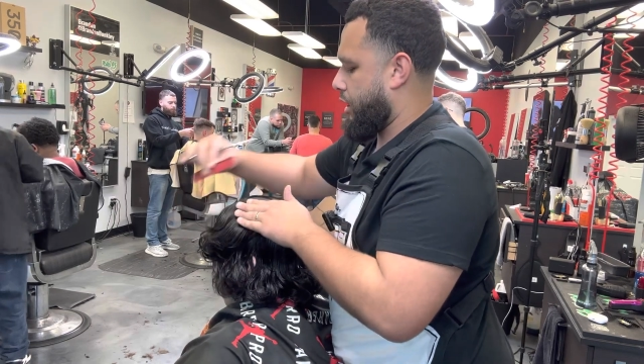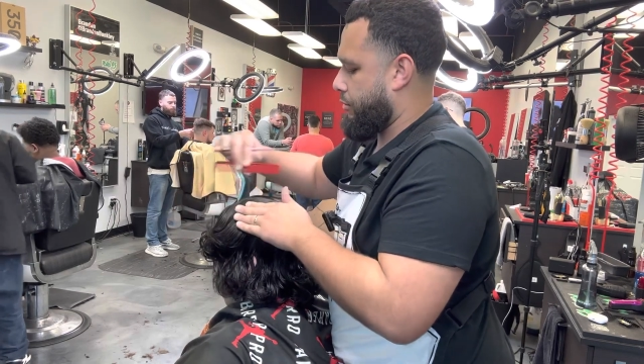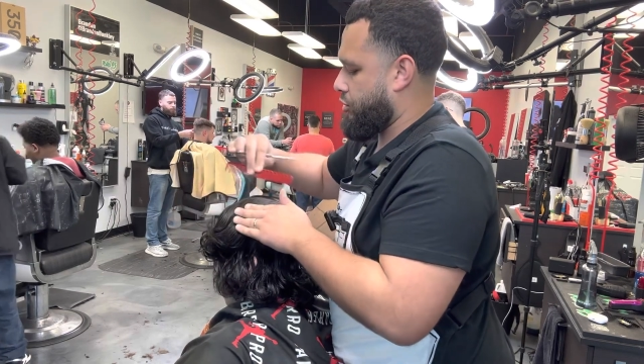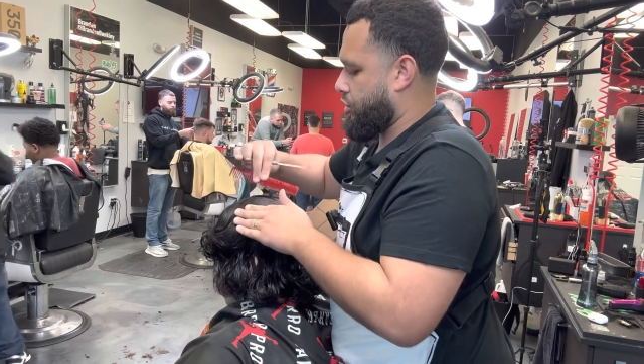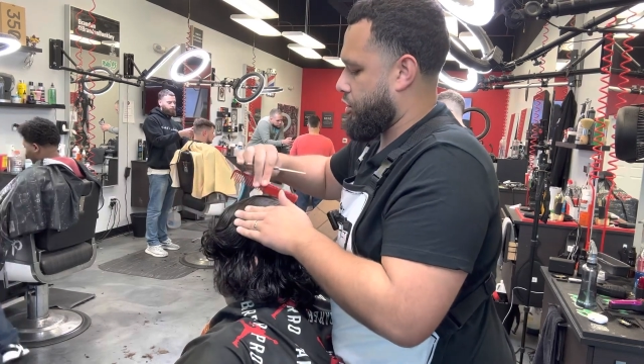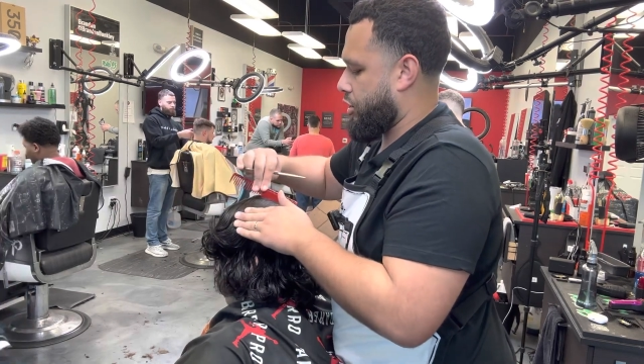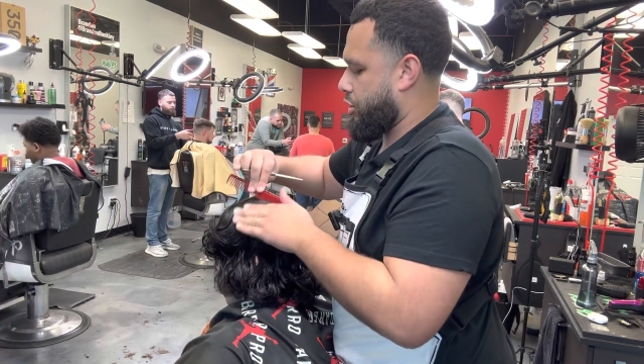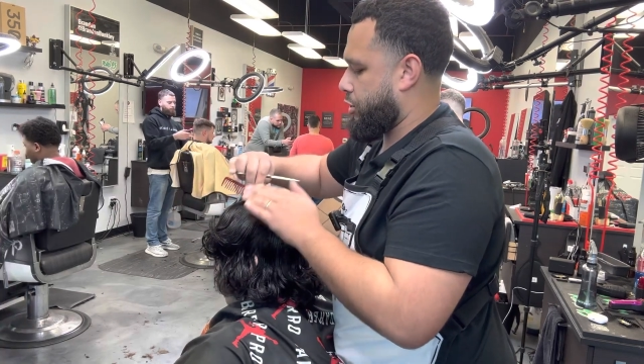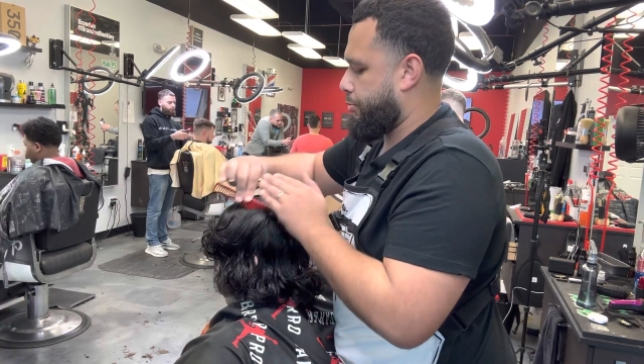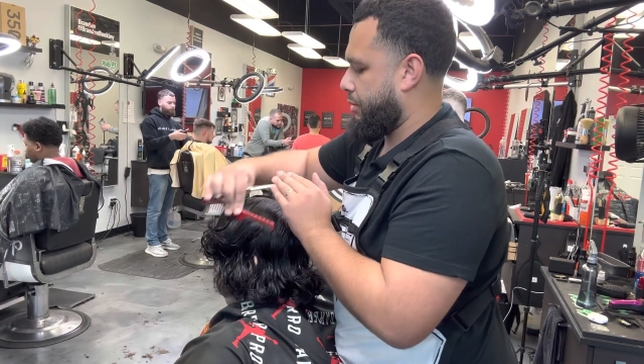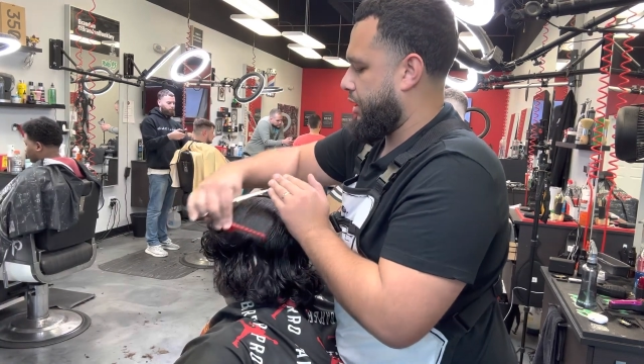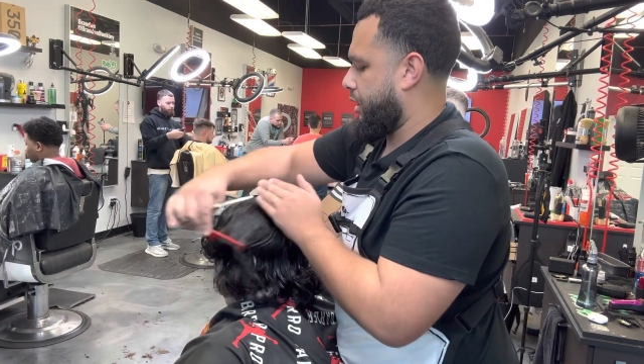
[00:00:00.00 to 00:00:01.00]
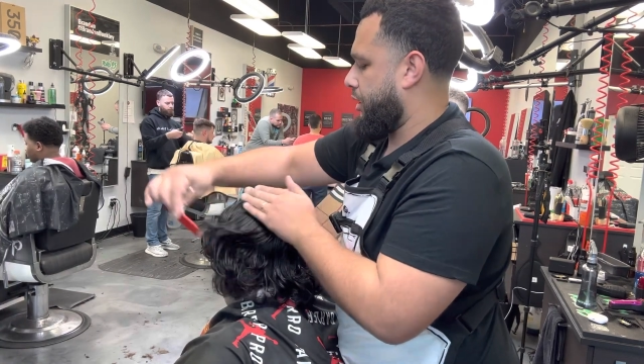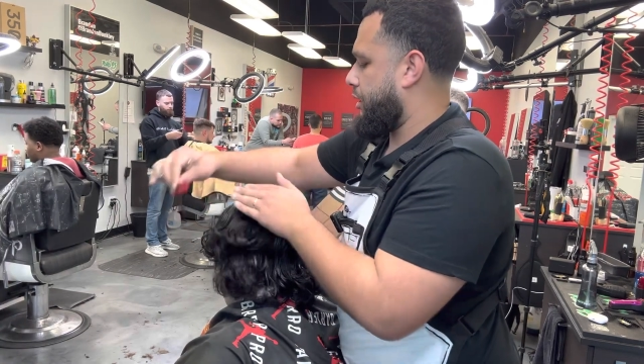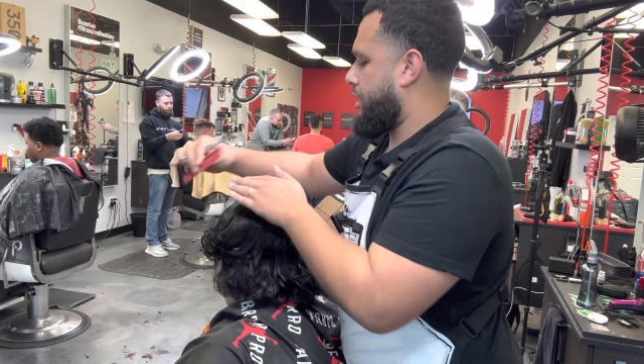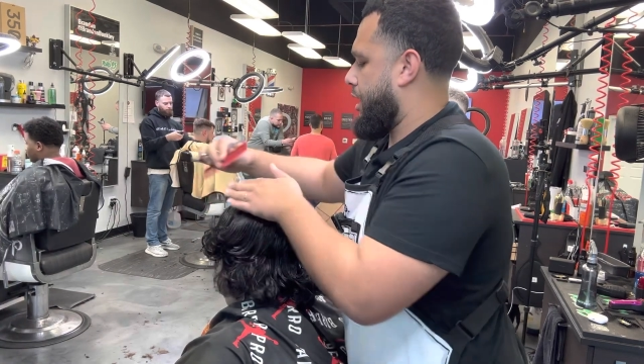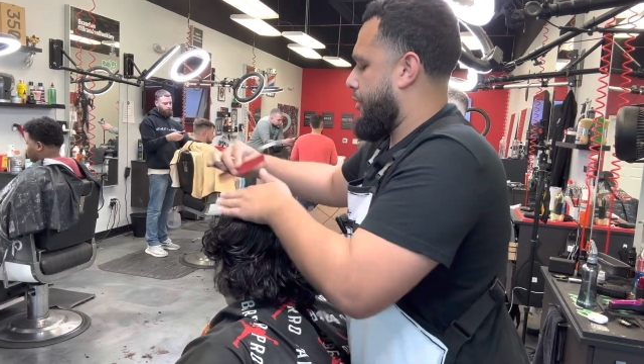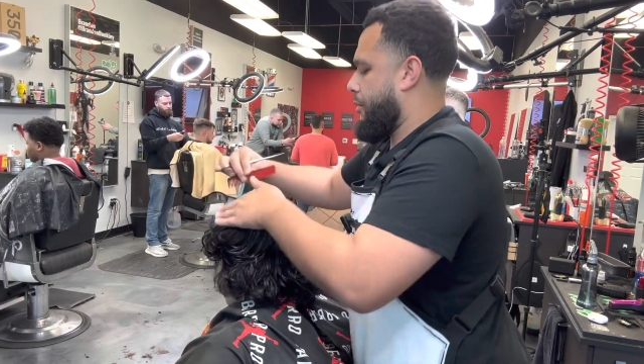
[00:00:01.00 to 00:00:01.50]
I'm just gonna split it
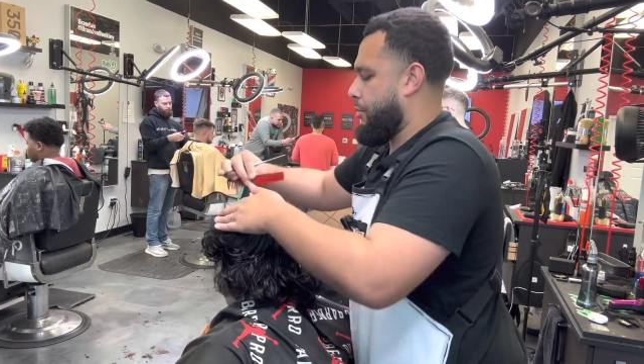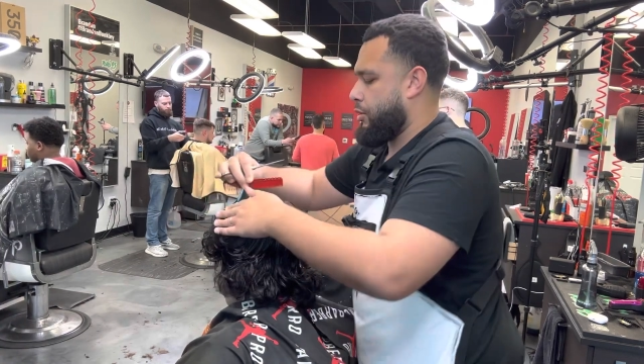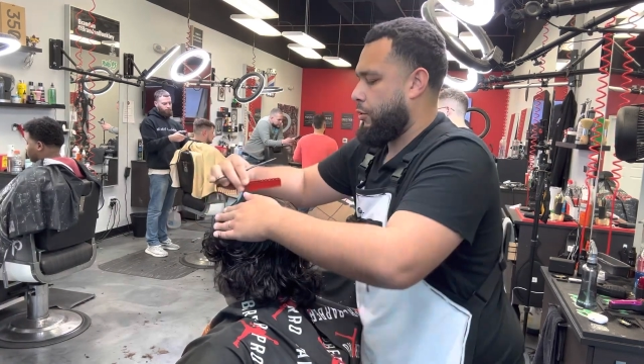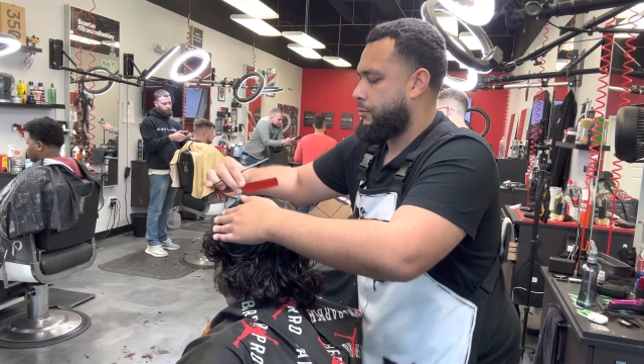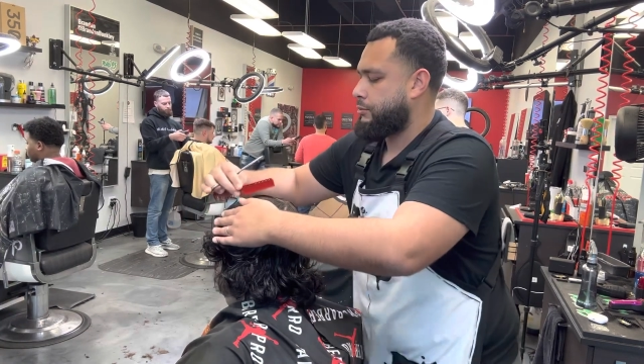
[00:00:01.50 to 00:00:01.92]
down the middle.